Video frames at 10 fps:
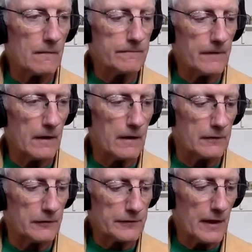fun
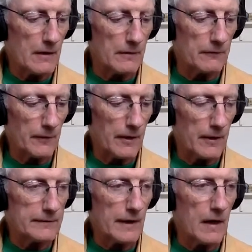staring
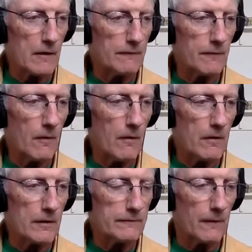straight down a
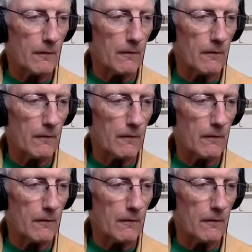44.